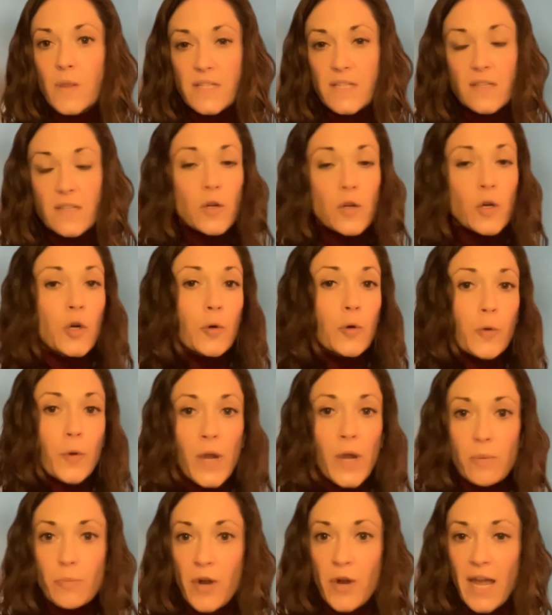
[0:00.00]
this is a
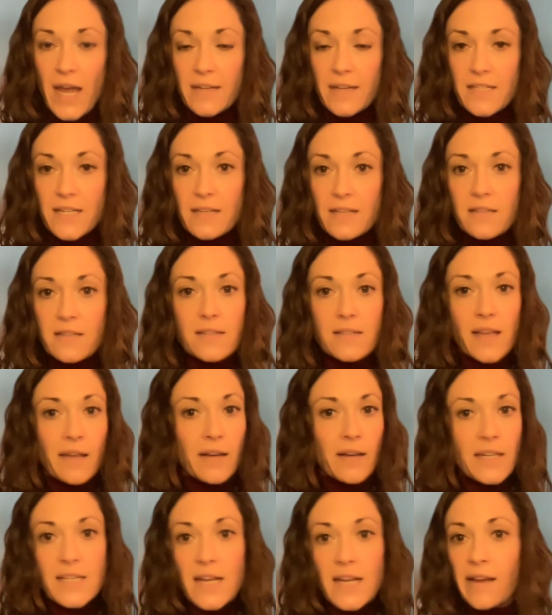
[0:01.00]
great practice
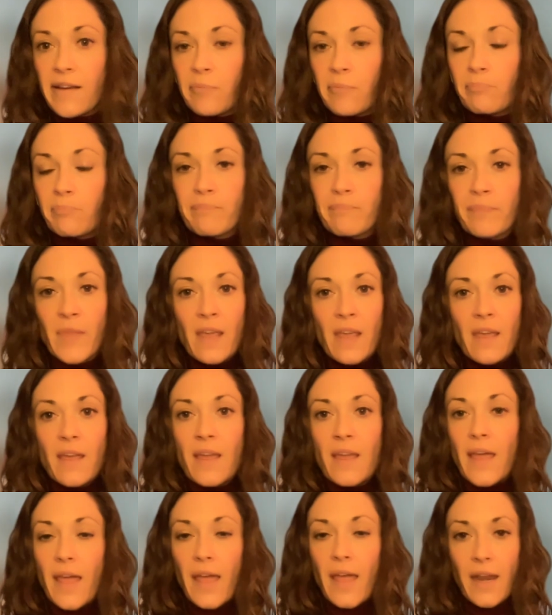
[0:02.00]
anytime,
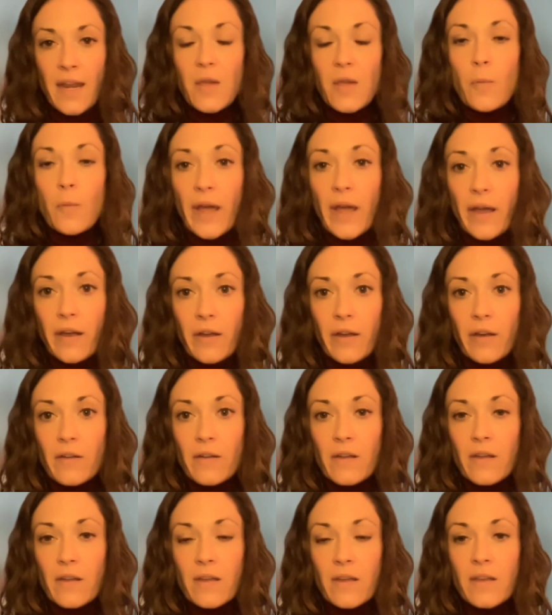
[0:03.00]
anywhere.
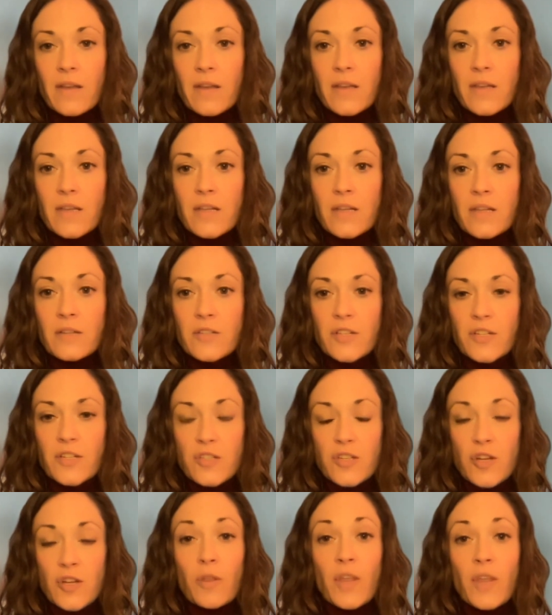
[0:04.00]

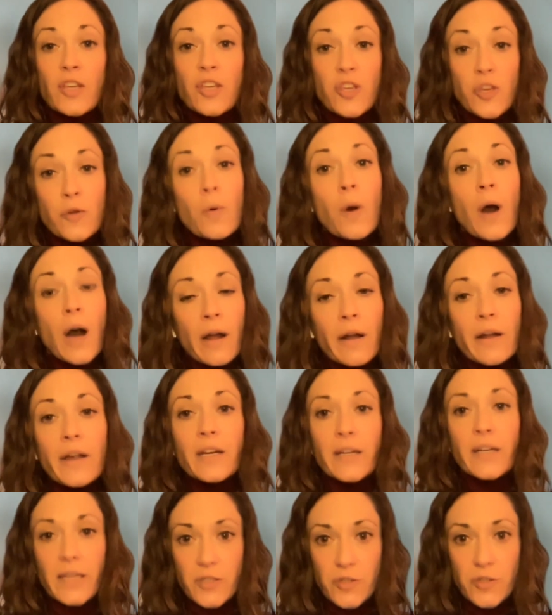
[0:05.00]
Just know that you are
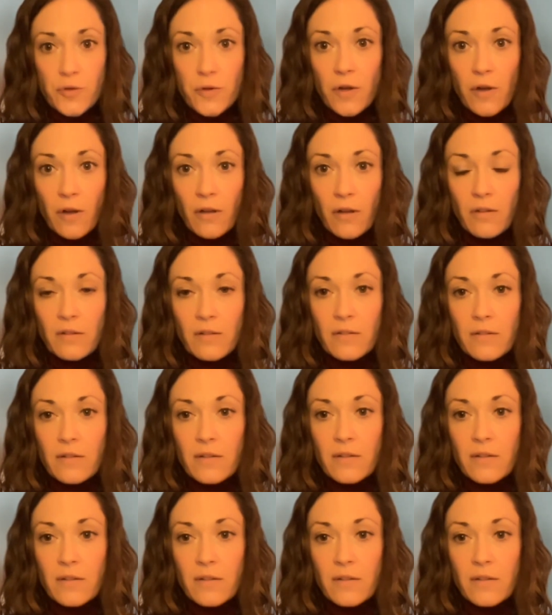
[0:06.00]
in control.